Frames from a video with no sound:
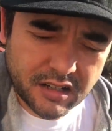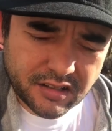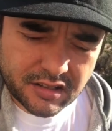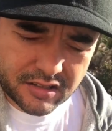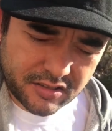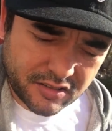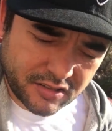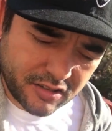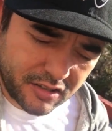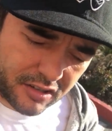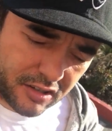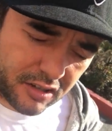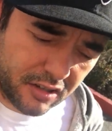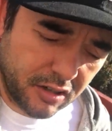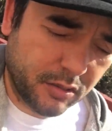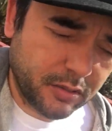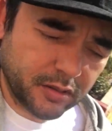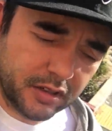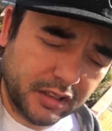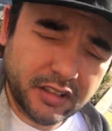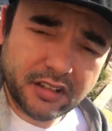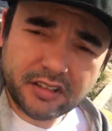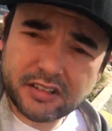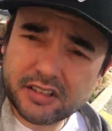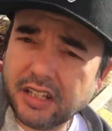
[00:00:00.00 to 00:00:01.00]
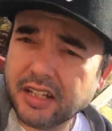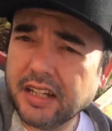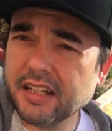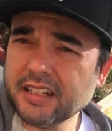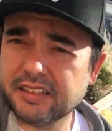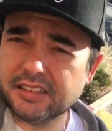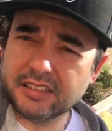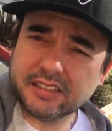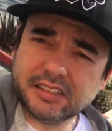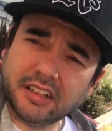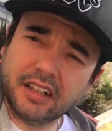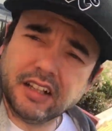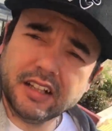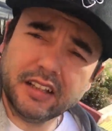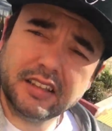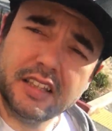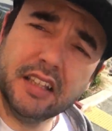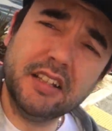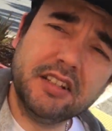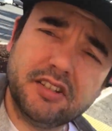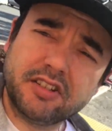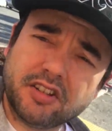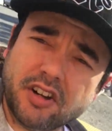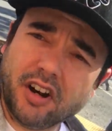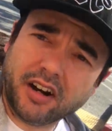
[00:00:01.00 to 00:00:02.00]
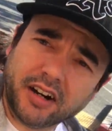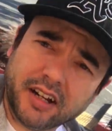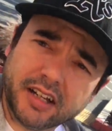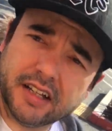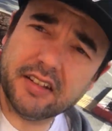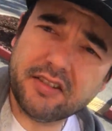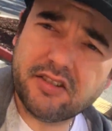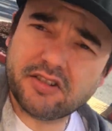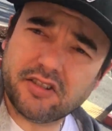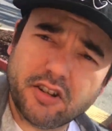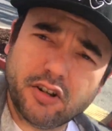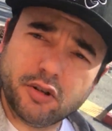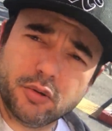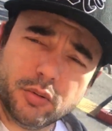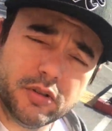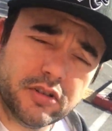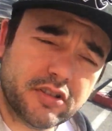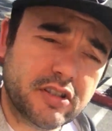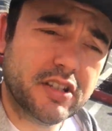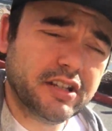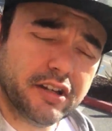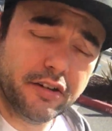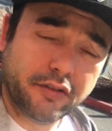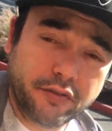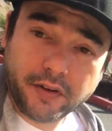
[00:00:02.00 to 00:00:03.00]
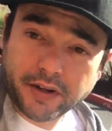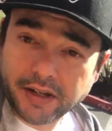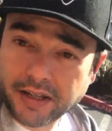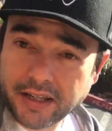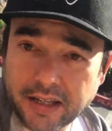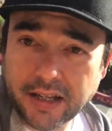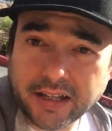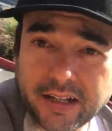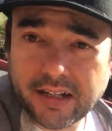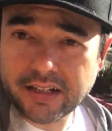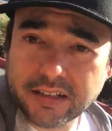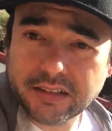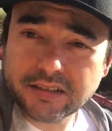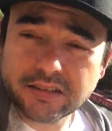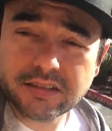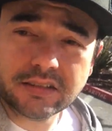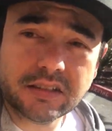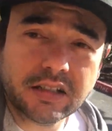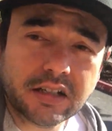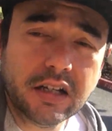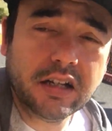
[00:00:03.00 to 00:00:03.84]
so it looks like it's still at this target so we'll see if I get it